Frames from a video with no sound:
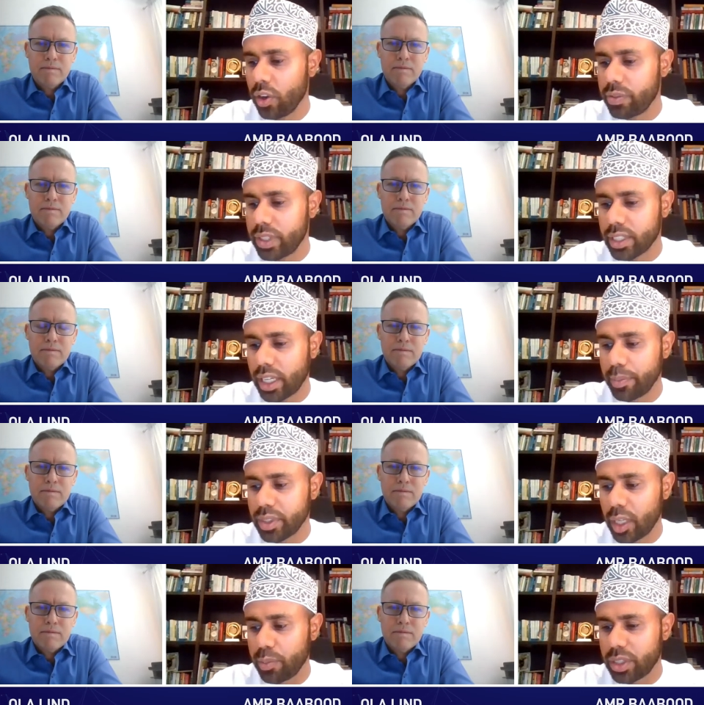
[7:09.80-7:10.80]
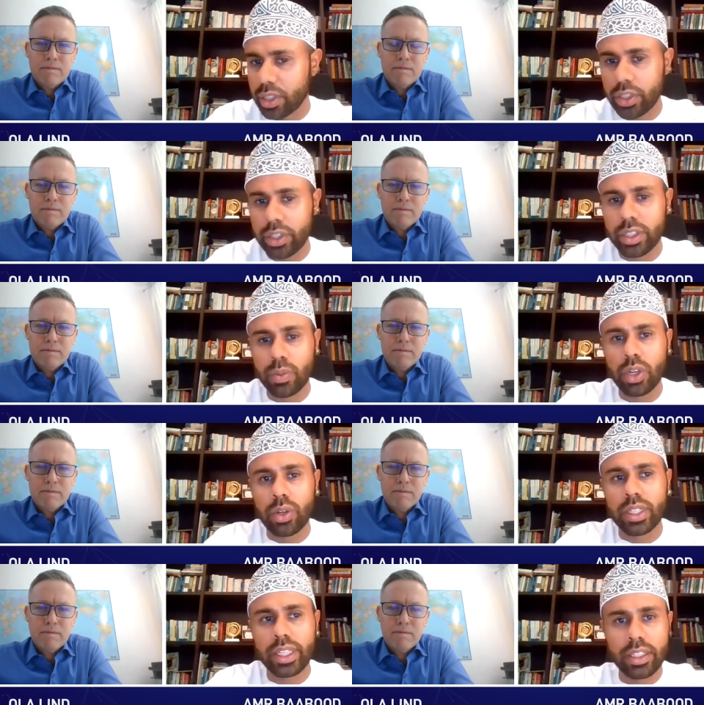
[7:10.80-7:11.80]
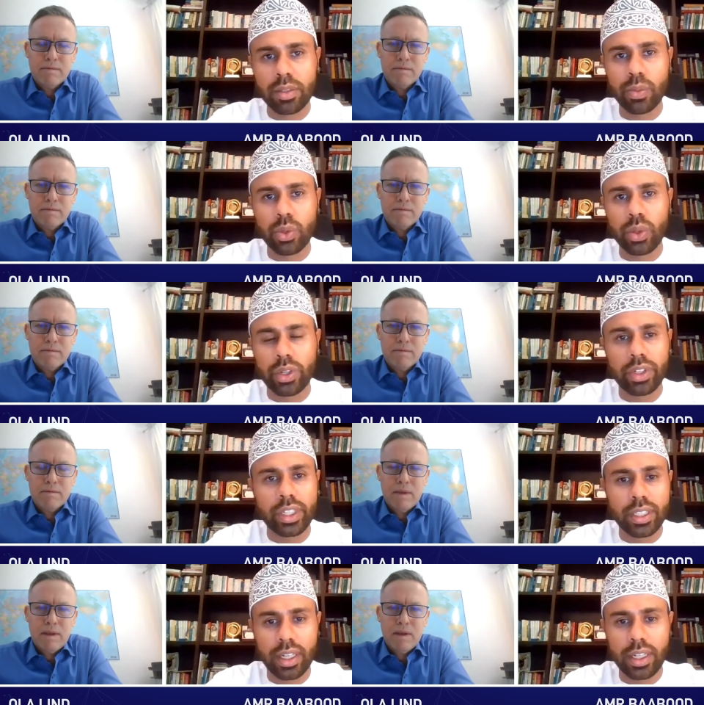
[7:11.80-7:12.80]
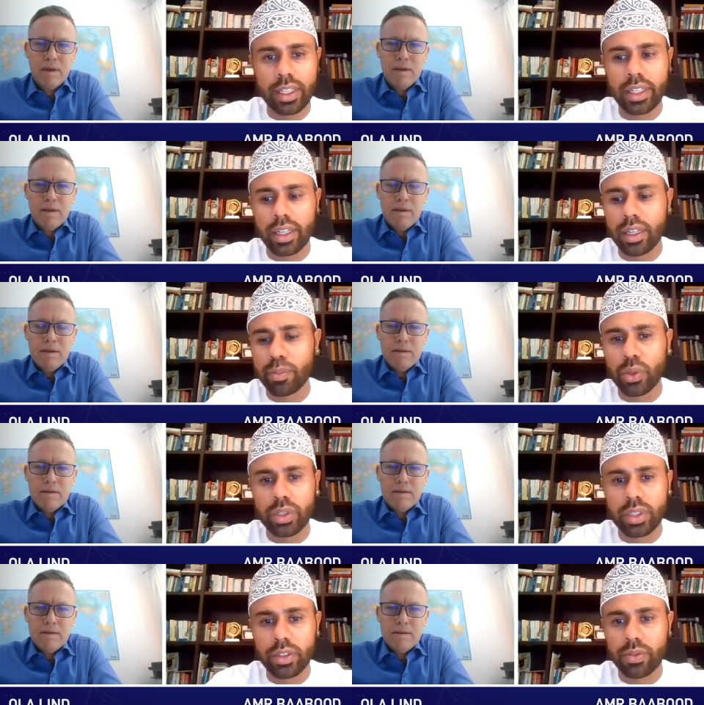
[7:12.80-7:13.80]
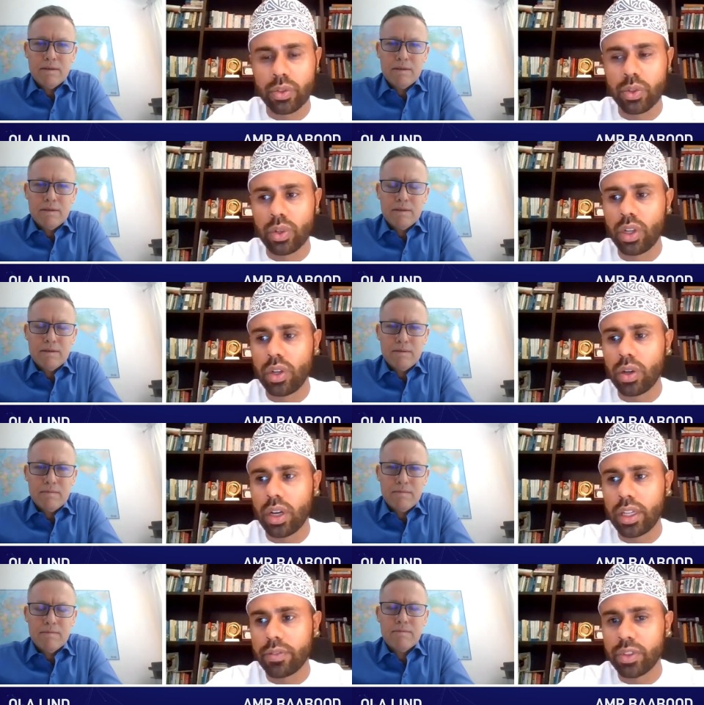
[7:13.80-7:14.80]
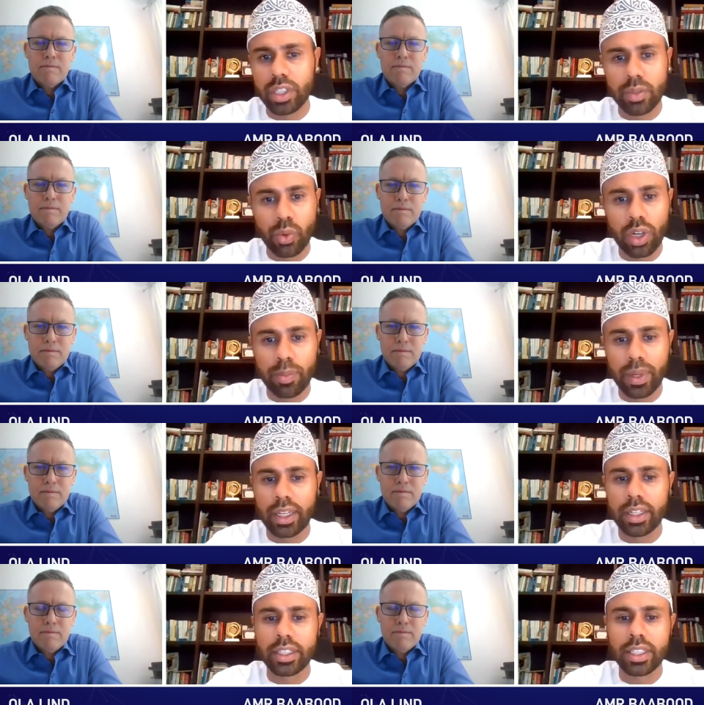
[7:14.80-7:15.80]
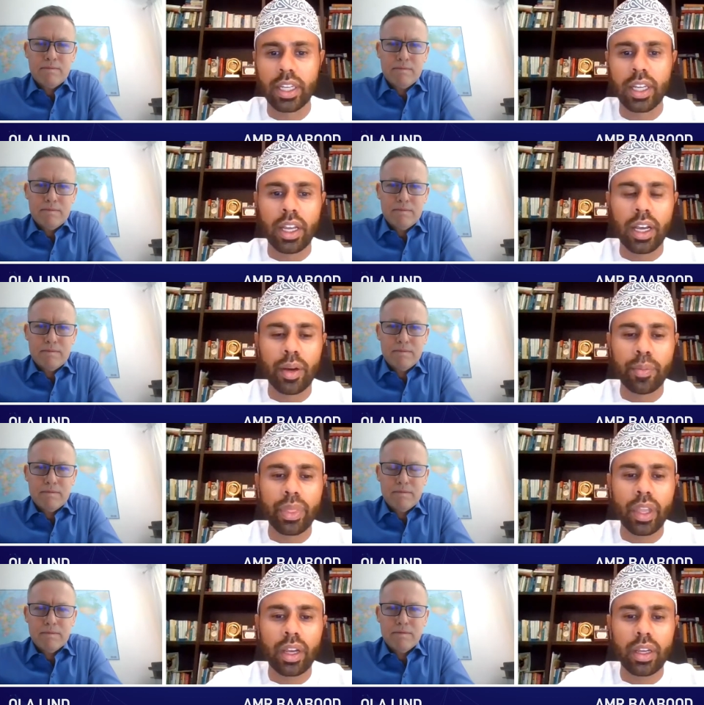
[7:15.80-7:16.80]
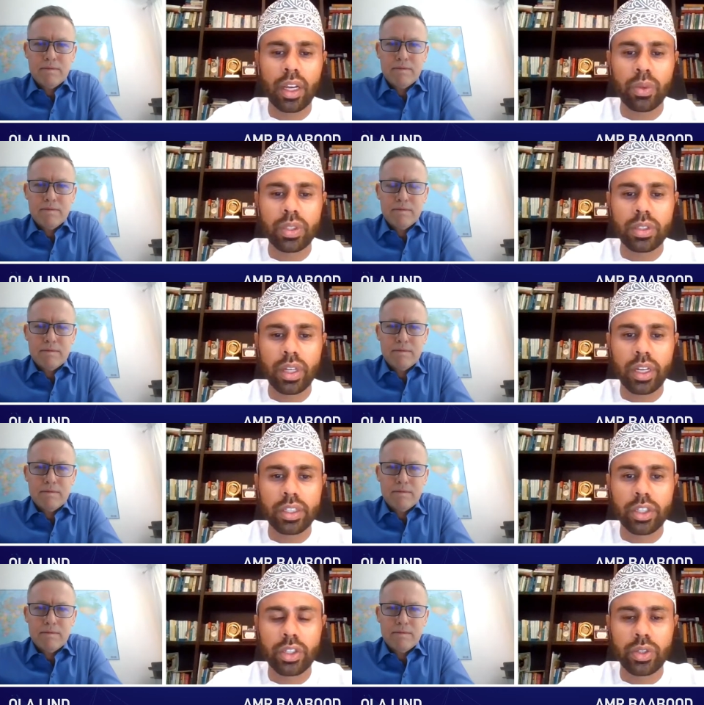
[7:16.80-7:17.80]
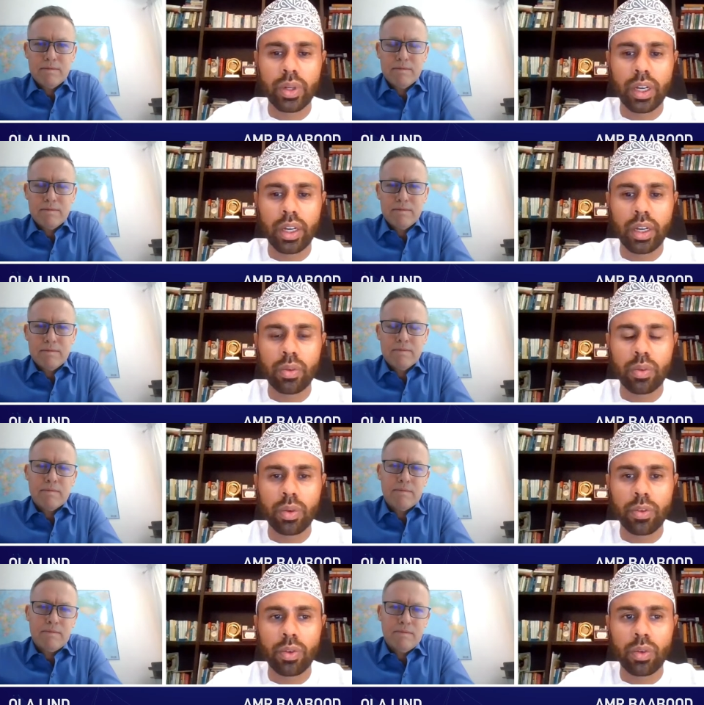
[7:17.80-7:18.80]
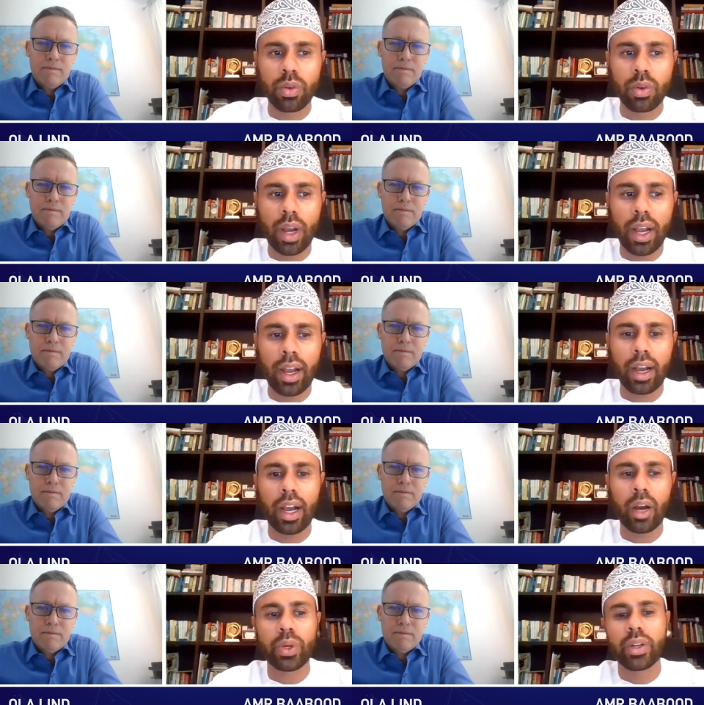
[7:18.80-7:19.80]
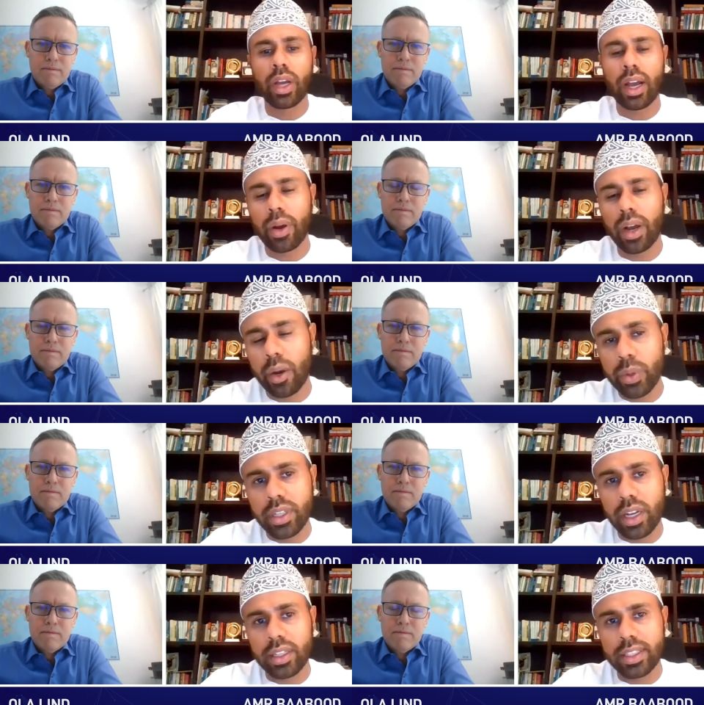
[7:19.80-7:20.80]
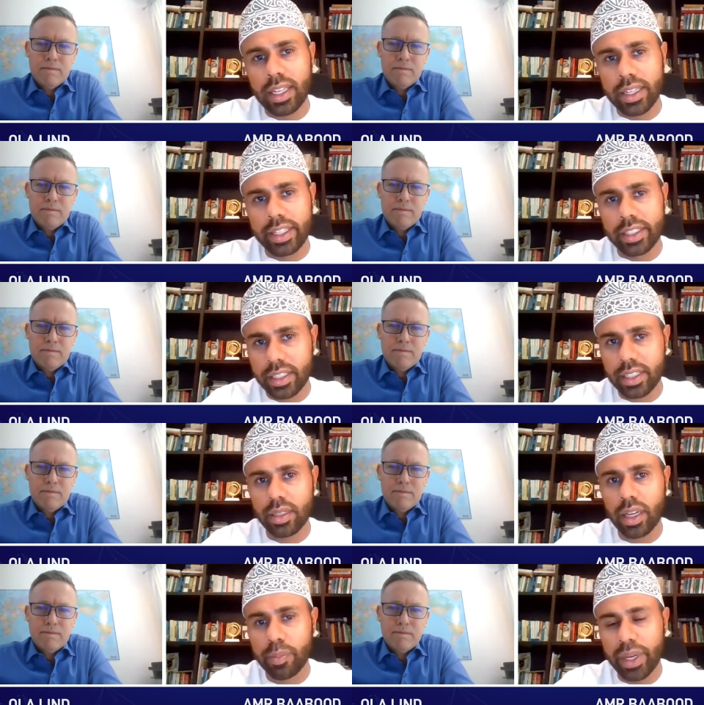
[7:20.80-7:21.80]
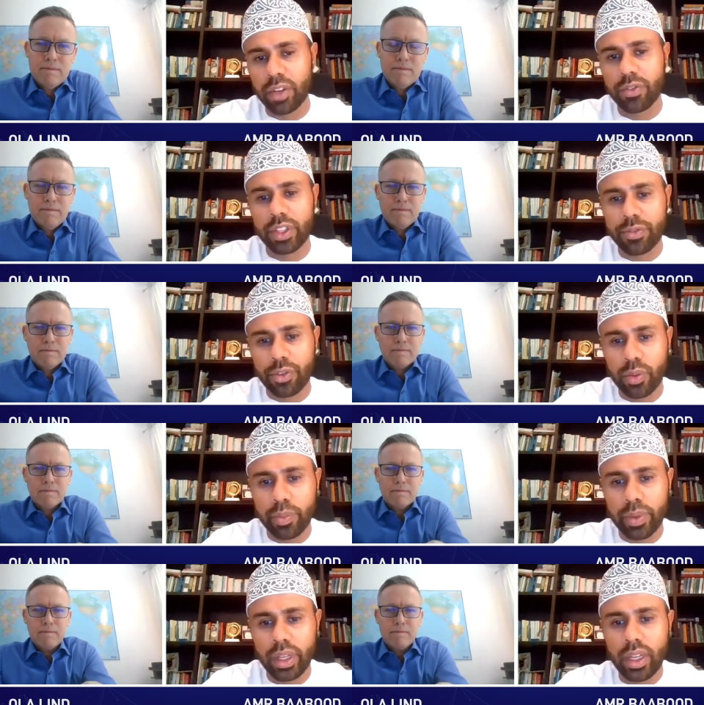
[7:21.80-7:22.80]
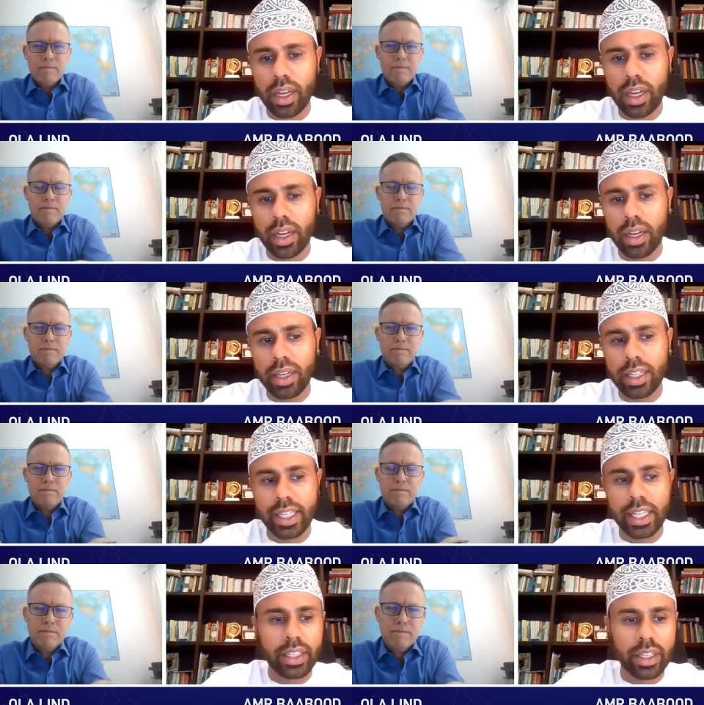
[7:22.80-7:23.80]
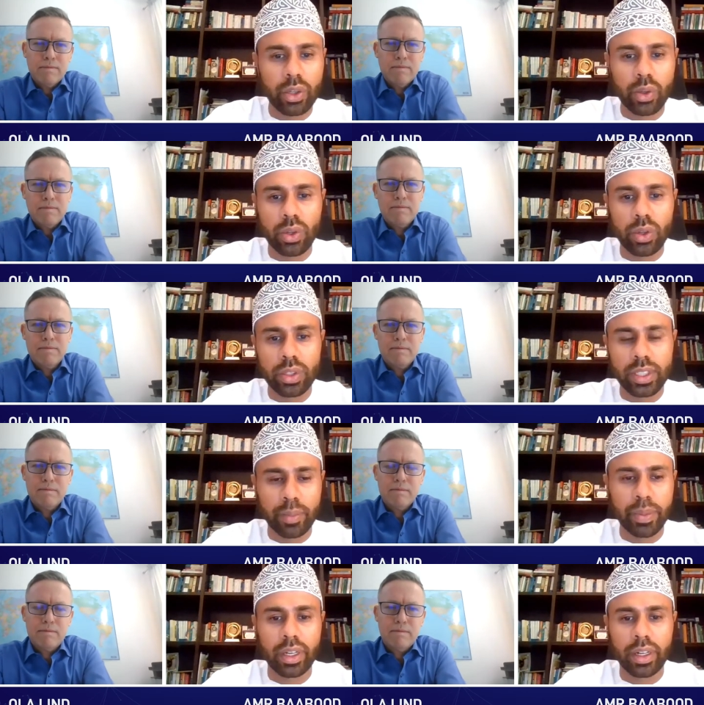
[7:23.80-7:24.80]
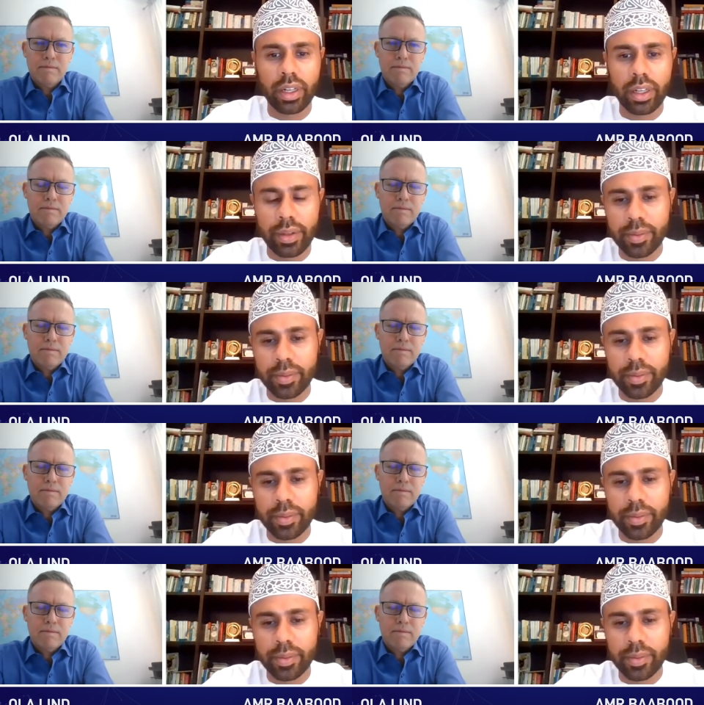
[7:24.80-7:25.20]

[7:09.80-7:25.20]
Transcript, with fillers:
Speaker 1: obviously cyber cybersecurity will only get more increasingly uh, important for uh, even the smaller players. Um, I, I, wanted to ask you, uh, how would how, how would our delegates uh, benefit from uh, attending your seminar?